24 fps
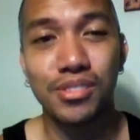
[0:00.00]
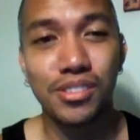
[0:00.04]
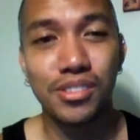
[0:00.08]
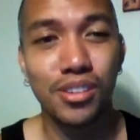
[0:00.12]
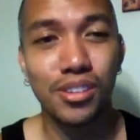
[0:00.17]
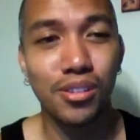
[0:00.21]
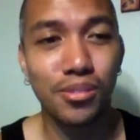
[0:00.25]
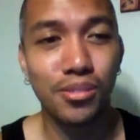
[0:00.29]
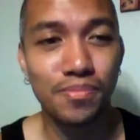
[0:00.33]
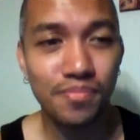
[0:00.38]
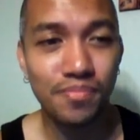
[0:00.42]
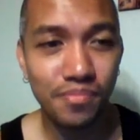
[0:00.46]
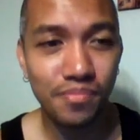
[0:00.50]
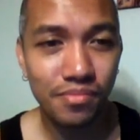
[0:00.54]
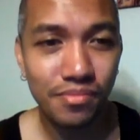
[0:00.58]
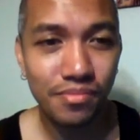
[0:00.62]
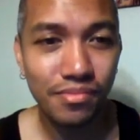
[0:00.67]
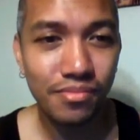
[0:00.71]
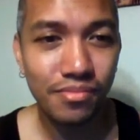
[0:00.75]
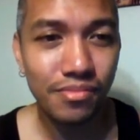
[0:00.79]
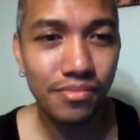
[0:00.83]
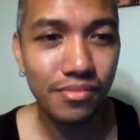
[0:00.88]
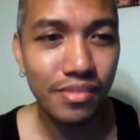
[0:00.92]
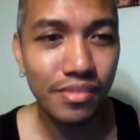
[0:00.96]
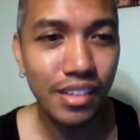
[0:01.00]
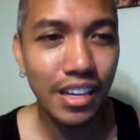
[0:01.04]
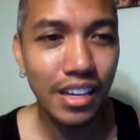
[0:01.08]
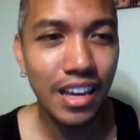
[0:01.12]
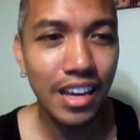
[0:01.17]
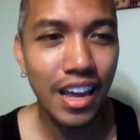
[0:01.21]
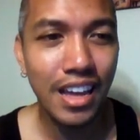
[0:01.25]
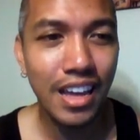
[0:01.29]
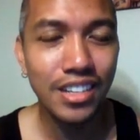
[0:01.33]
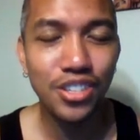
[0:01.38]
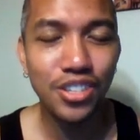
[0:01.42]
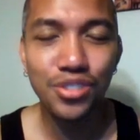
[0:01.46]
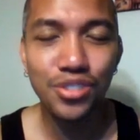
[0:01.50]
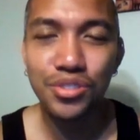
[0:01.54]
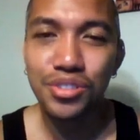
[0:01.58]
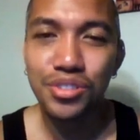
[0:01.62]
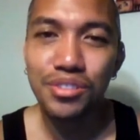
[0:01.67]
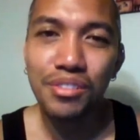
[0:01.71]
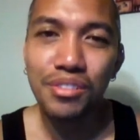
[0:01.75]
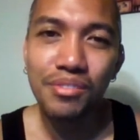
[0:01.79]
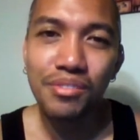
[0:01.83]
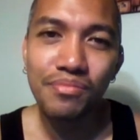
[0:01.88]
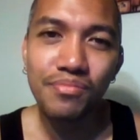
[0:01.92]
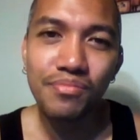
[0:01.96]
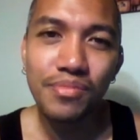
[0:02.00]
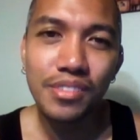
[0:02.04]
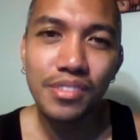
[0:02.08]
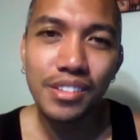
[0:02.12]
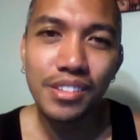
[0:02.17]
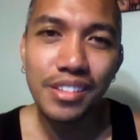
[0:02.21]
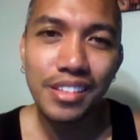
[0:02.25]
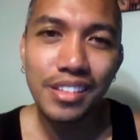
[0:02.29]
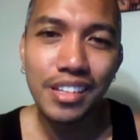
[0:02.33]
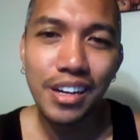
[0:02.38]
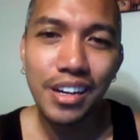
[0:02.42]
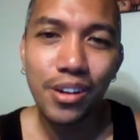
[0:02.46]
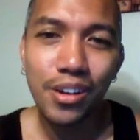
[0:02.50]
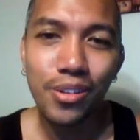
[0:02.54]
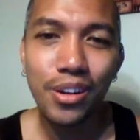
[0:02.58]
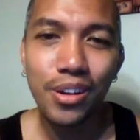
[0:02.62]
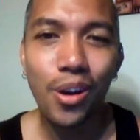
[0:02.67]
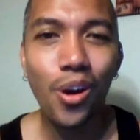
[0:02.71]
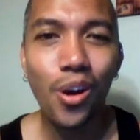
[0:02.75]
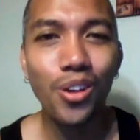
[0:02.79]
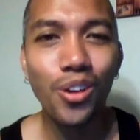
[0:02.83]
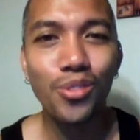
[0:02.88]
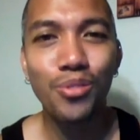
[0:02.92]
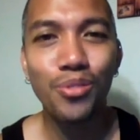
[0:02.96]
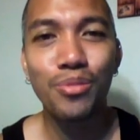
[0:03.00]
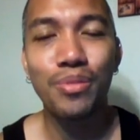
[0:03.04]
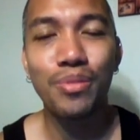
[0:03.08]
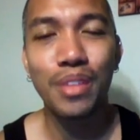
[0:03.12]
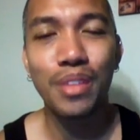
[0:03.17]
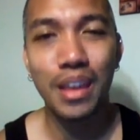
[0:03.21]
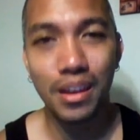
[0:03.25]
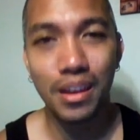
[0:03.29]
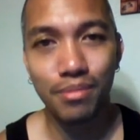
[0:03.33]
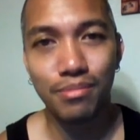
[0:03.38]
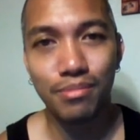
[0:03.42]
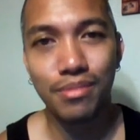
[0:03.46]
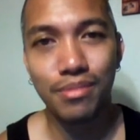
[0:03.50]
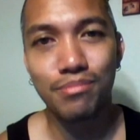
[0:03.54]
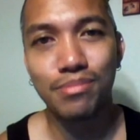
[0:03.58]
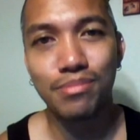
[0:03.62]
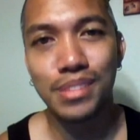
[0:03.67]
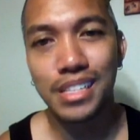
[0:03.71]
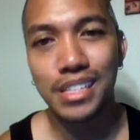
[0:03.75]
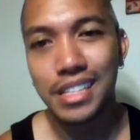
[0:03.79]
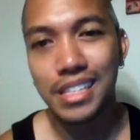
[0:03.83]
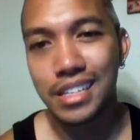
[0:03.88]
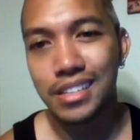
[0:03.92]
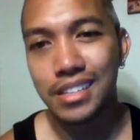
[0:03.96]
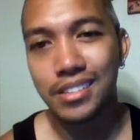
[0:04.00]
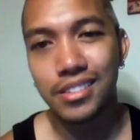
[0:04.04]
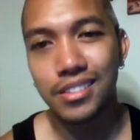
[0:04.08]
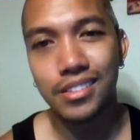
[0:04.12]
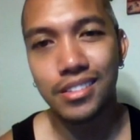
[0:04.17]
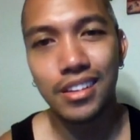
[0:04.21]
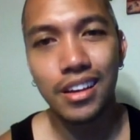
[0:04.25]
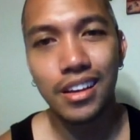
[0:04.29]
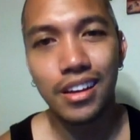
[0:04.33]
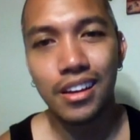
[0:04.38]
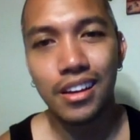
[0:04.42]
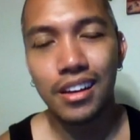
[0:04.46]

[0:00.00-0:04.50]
So, and just in honor of them, please,